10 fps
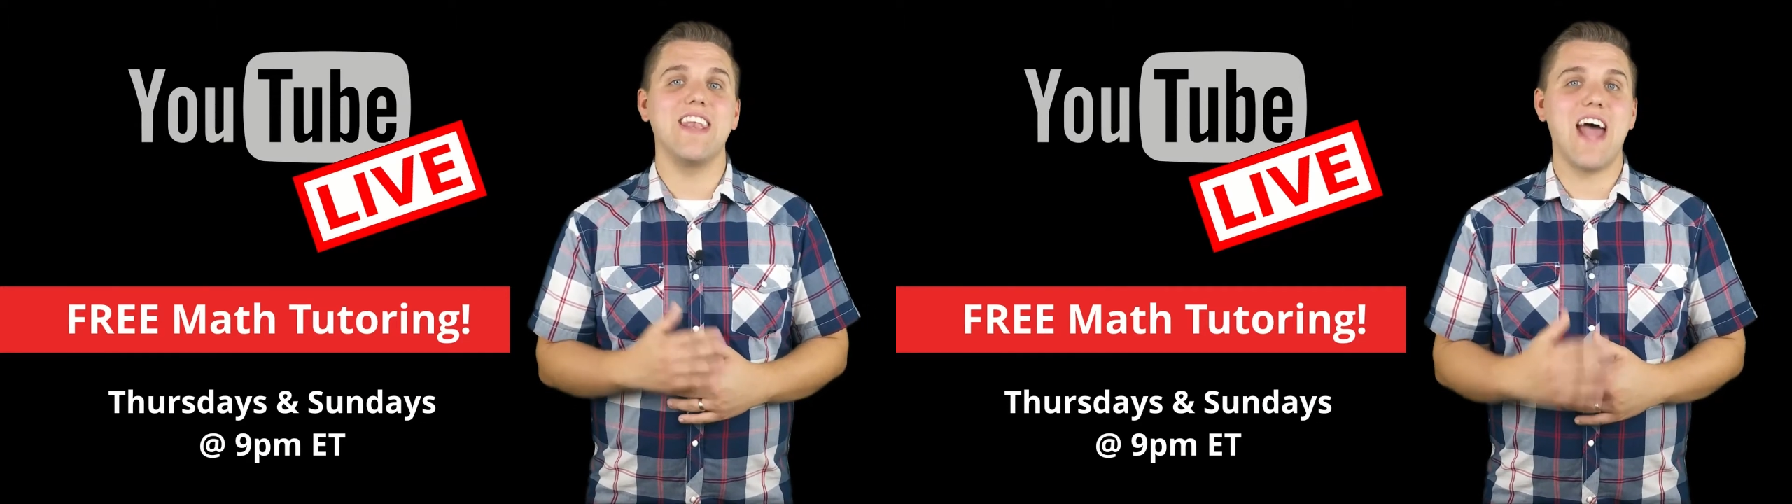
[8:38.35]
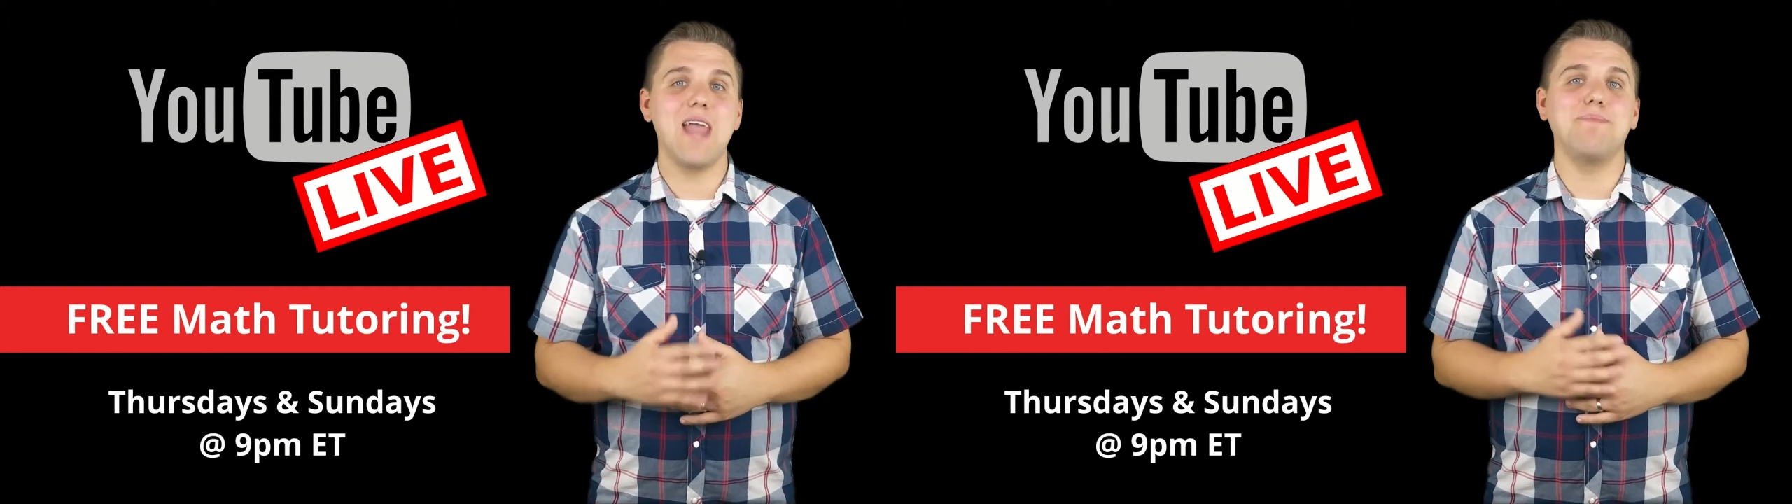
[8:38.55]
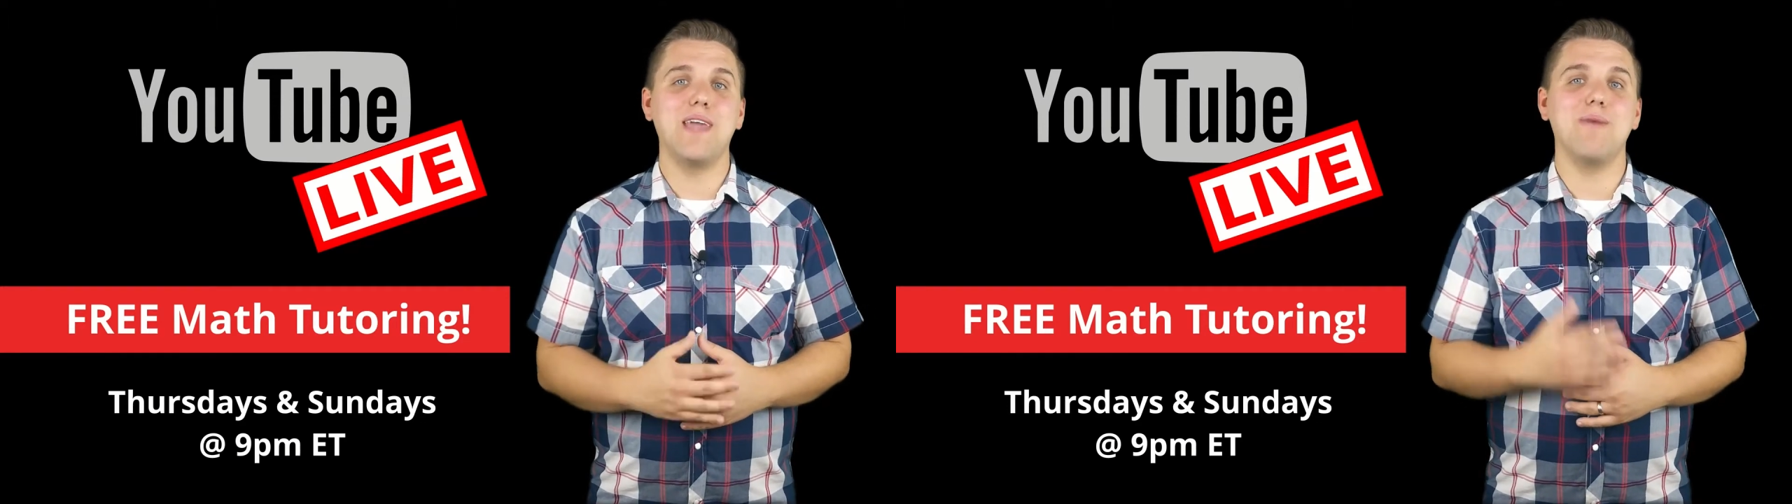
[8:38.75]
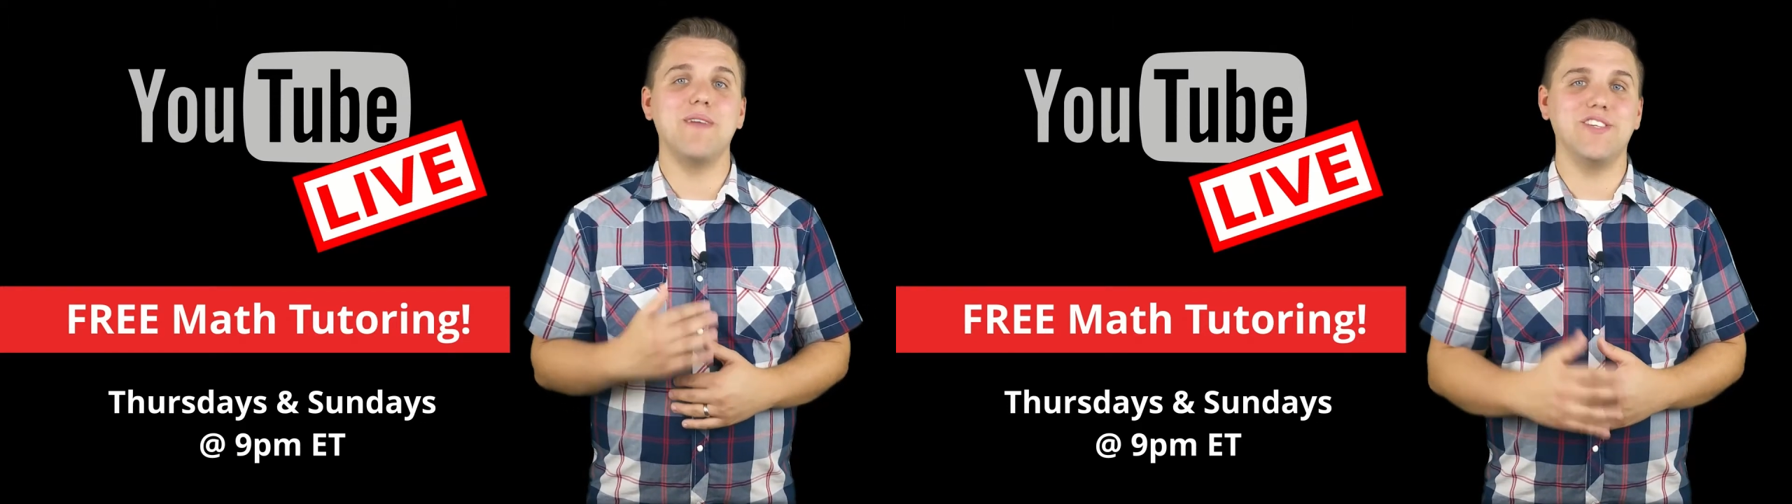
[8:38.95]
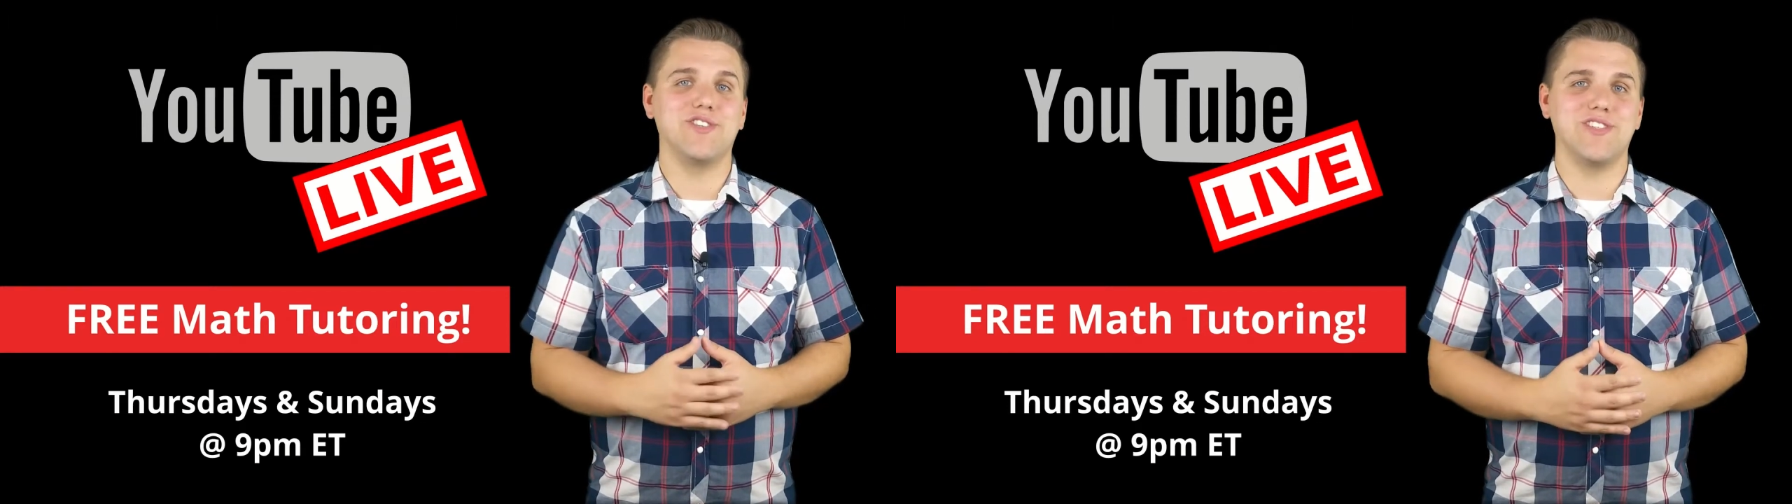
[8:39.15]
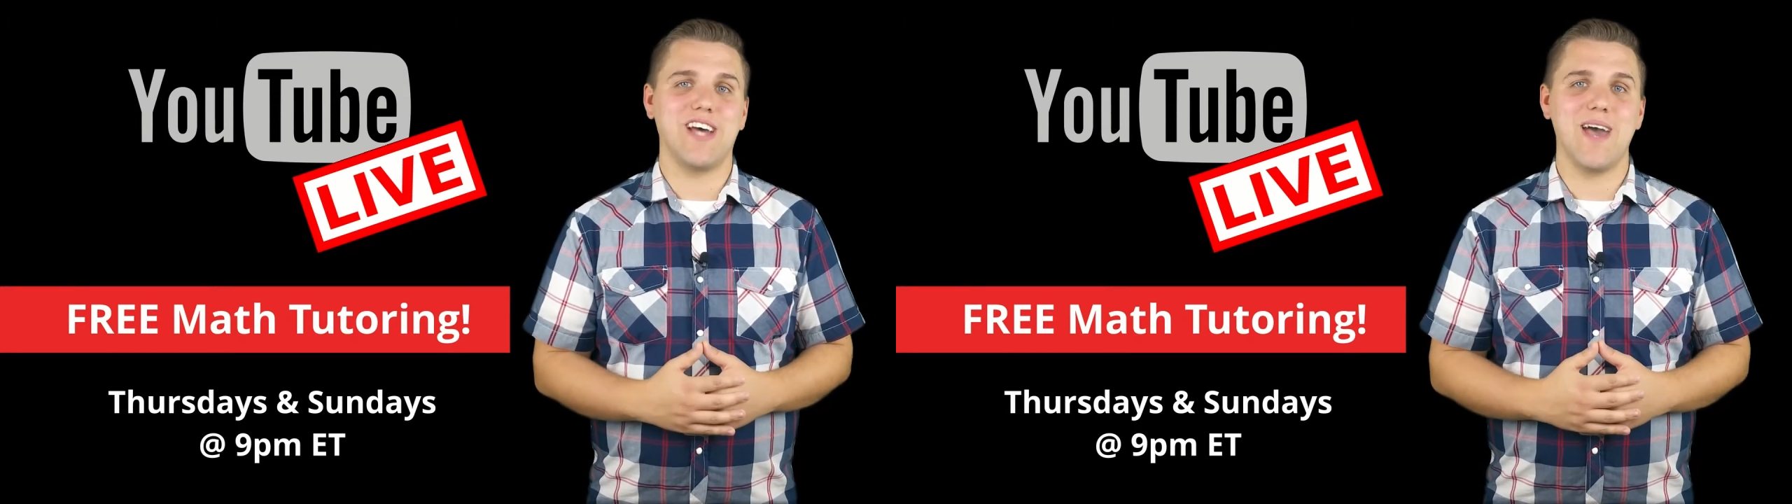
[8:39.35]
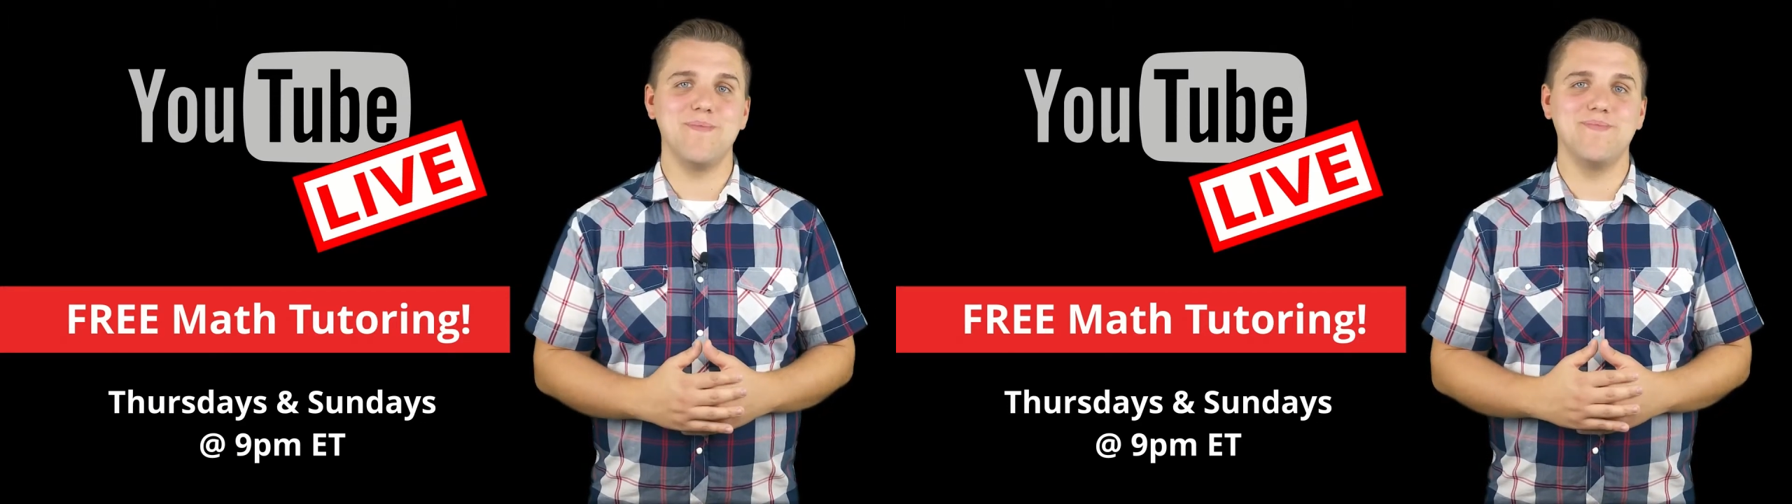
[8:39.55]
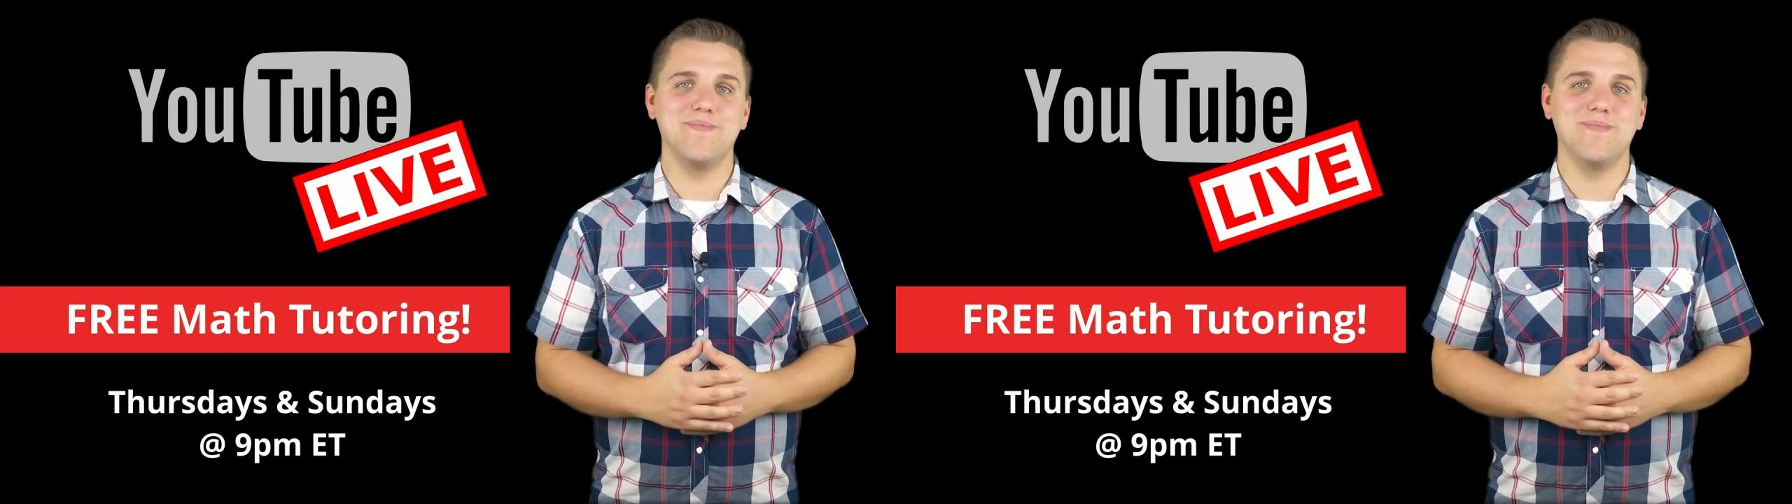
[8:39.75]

nine p m Eastern Time.